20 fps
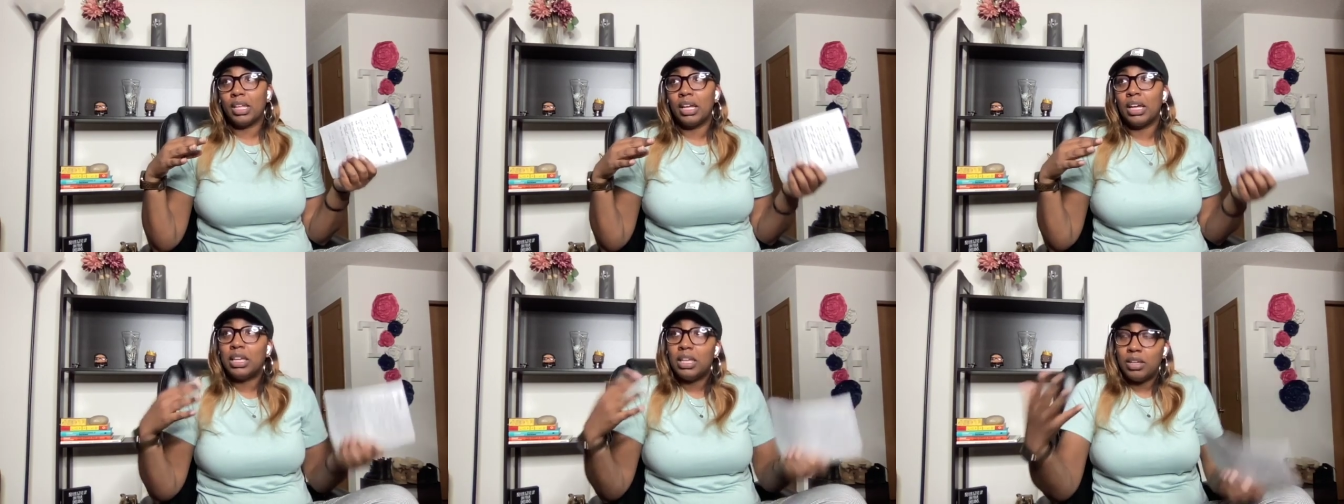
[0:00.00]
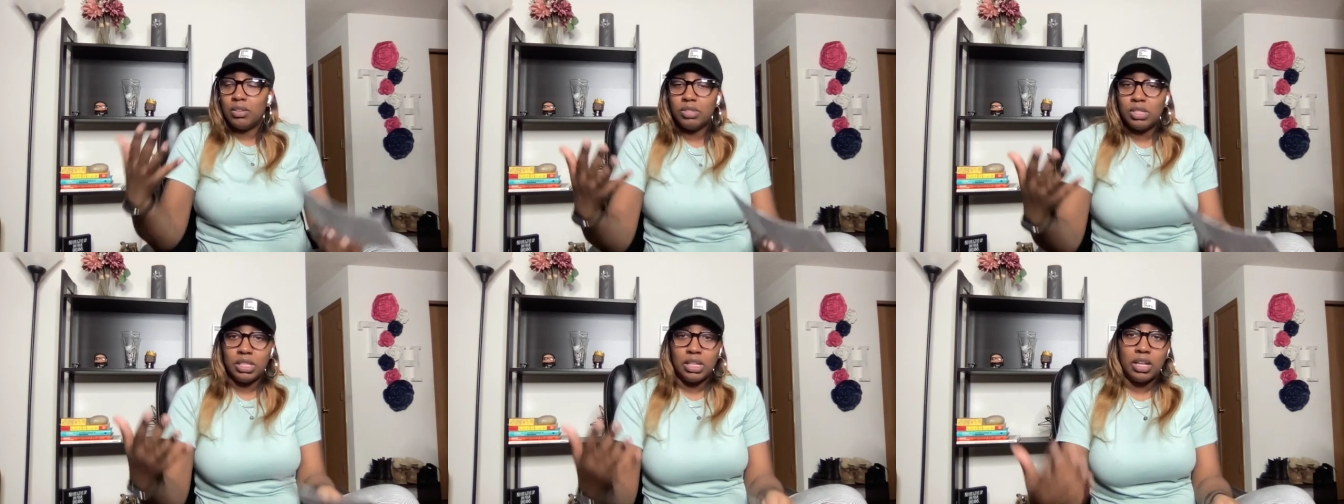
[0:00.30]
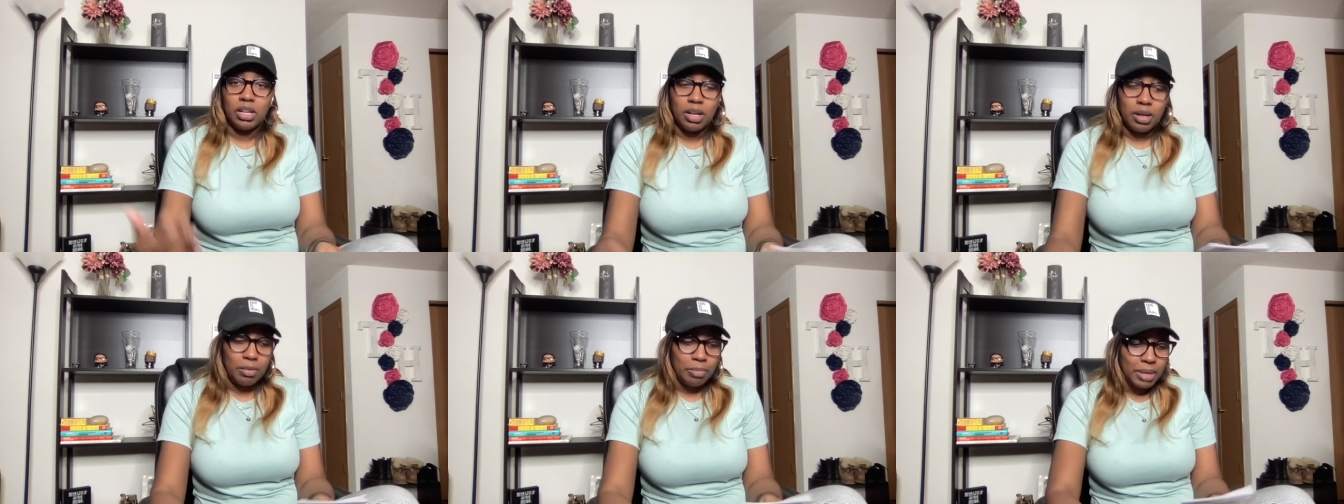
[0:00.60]
cute
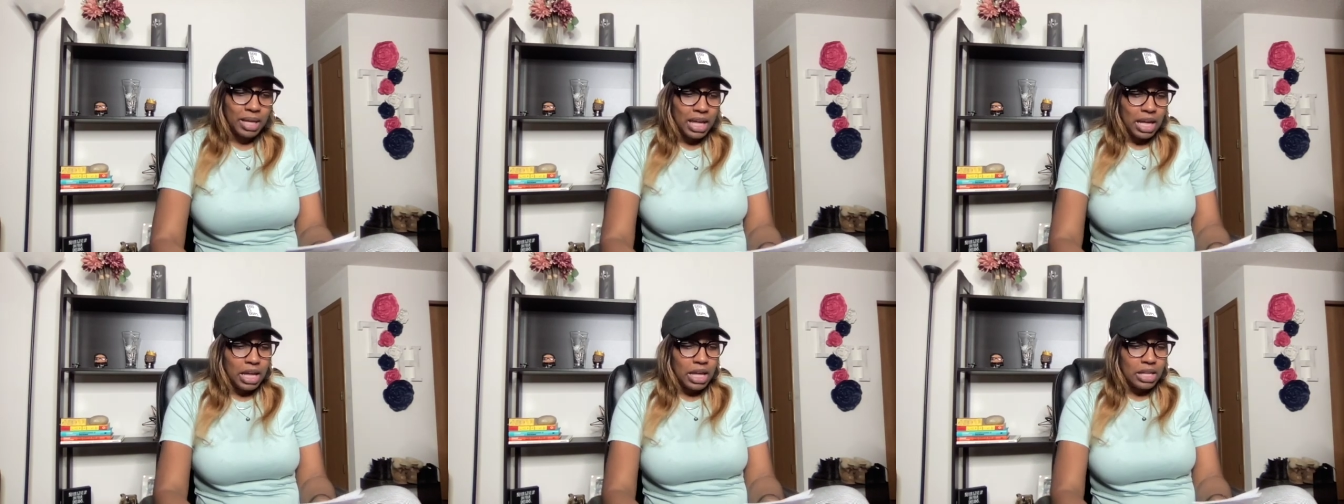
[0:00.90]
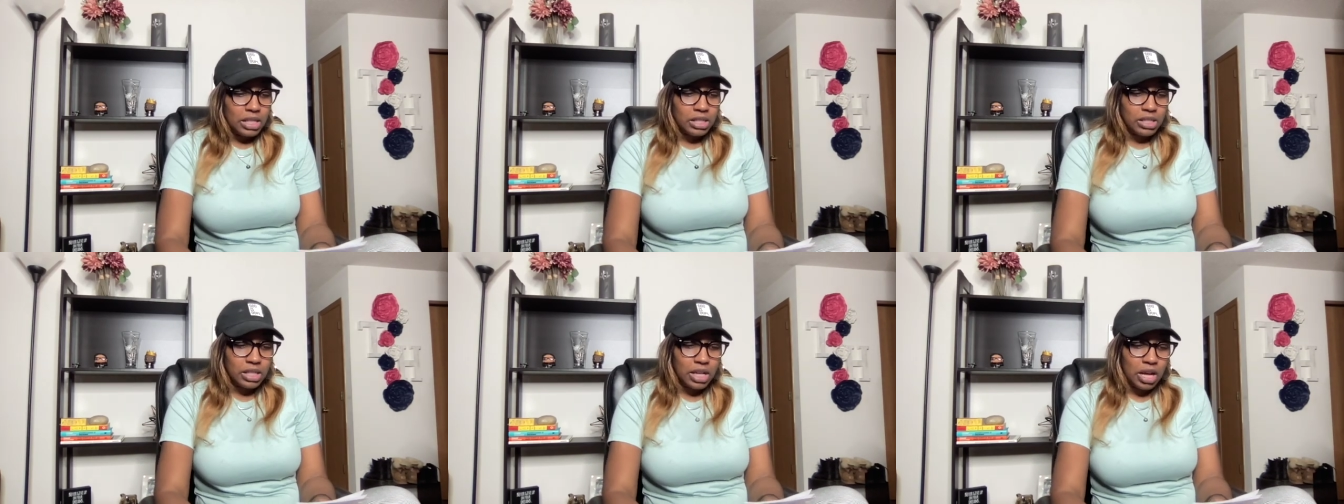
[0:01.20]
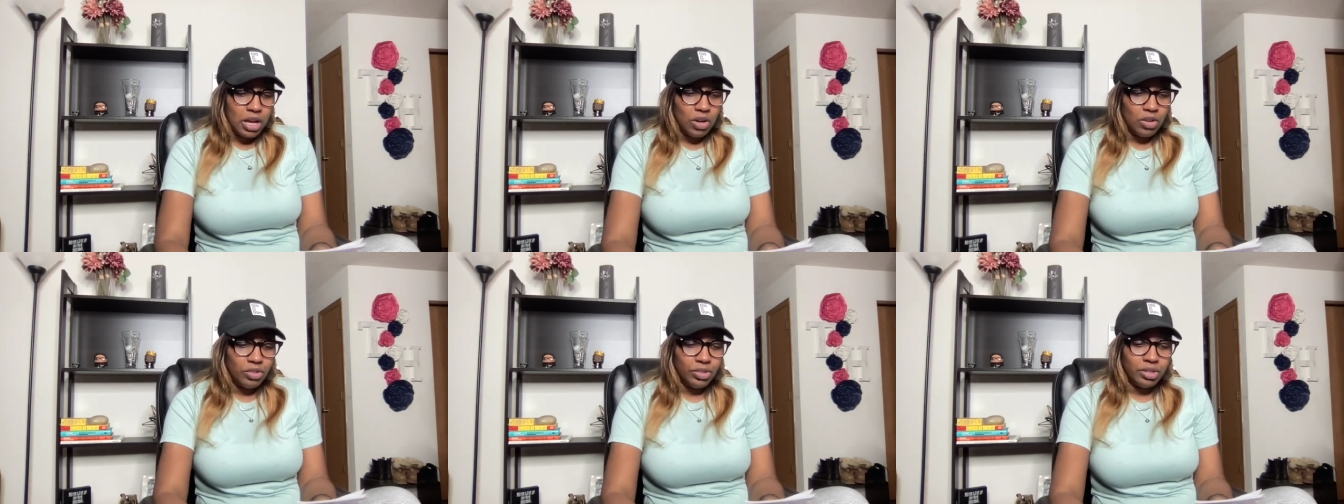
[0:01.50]
setup.
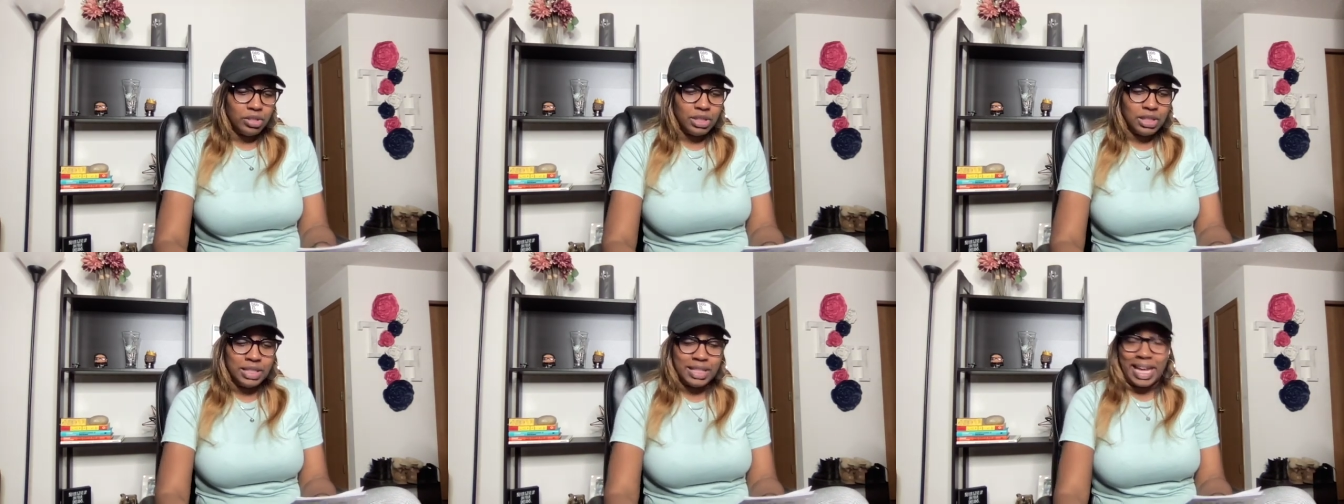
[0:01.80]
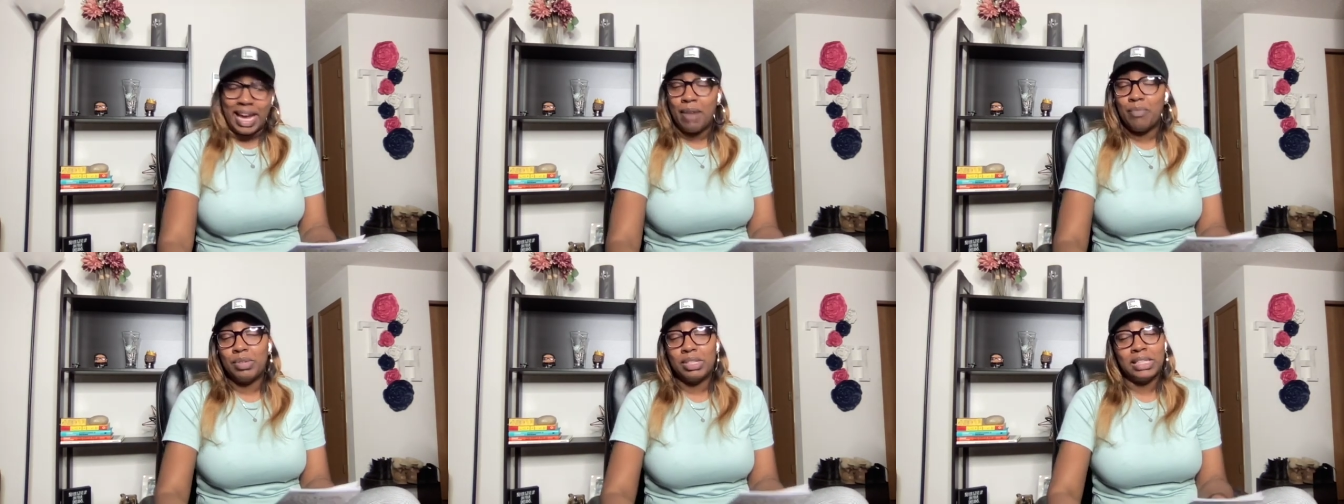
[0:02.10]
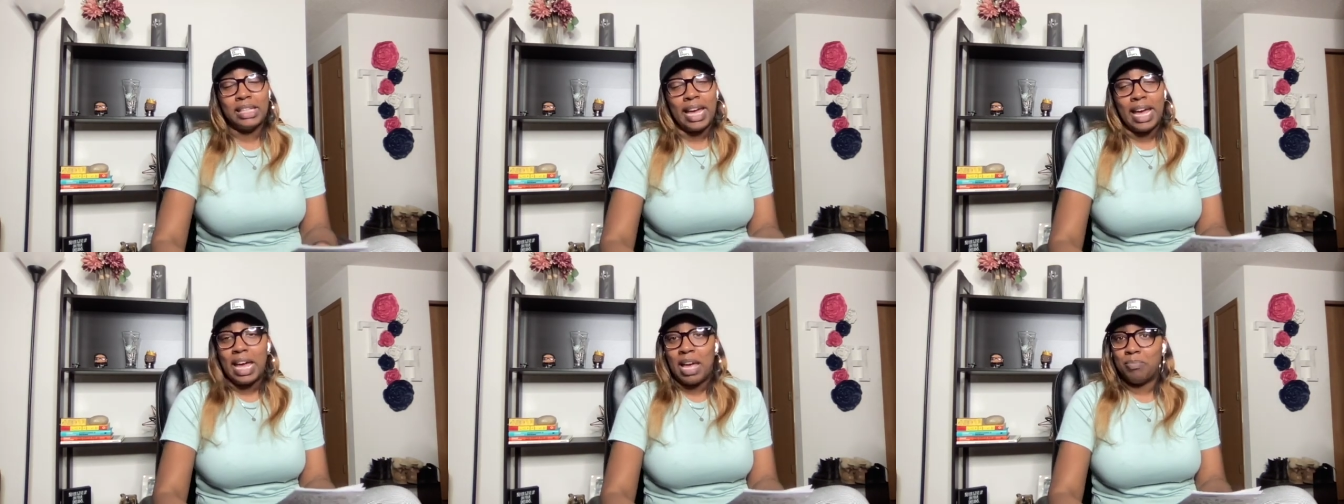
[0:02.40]
So that was
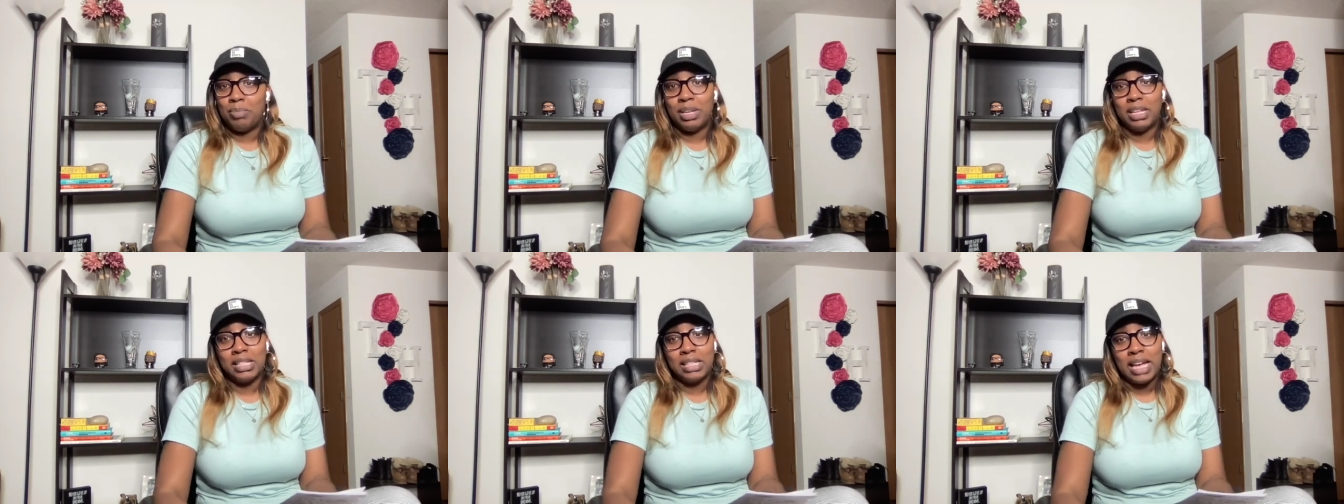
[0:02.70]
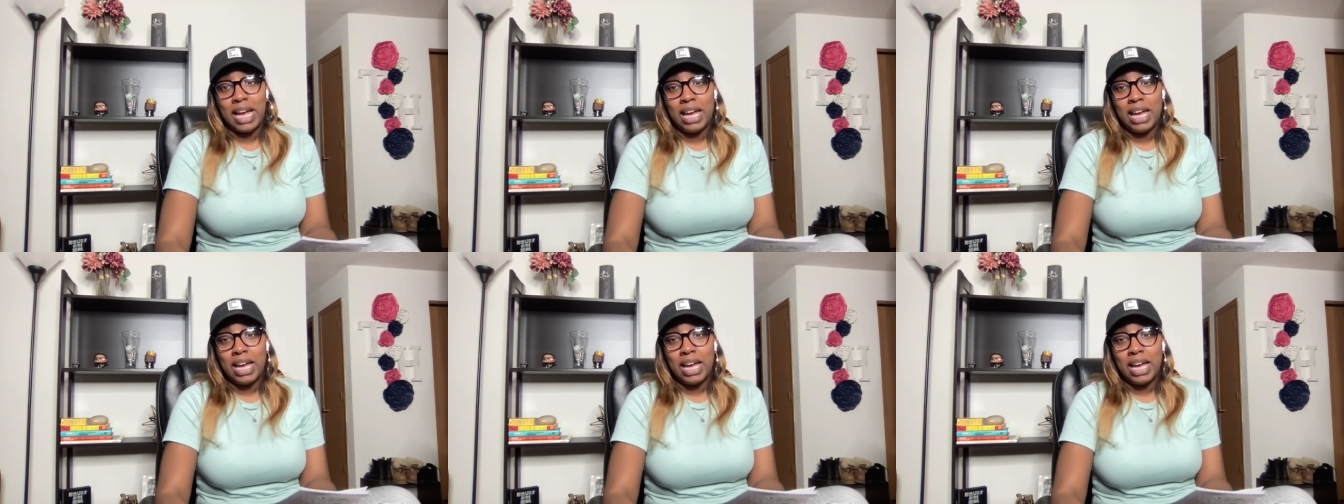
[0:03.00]
the happiest